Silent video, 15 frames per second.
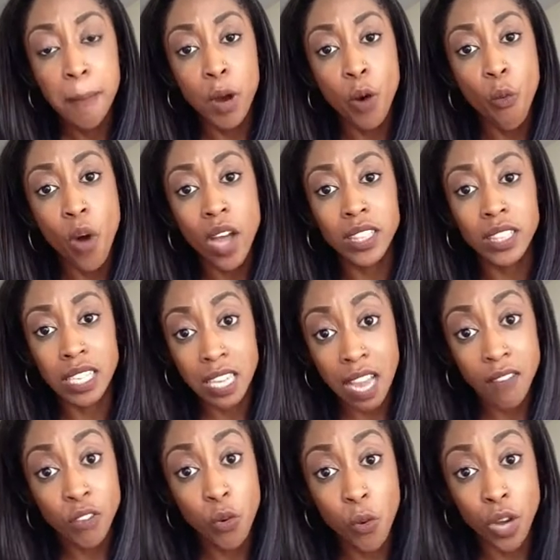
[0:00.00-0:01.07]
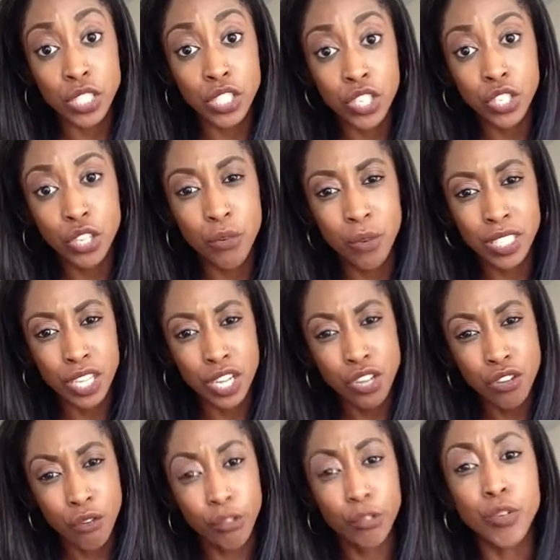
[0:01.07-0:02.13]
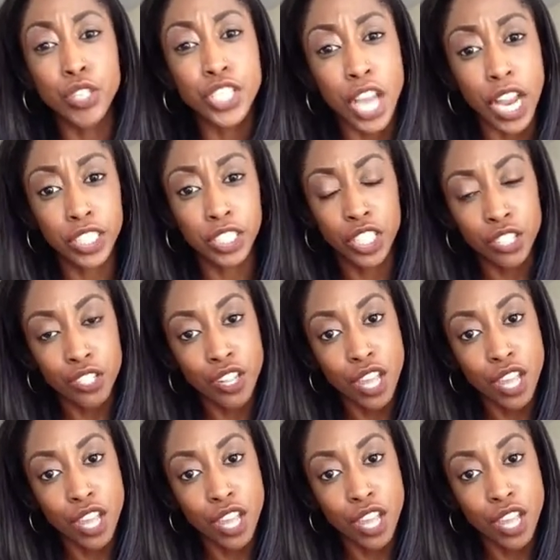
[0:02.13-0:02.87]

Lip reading: But what the devil wants to do is to use rejection so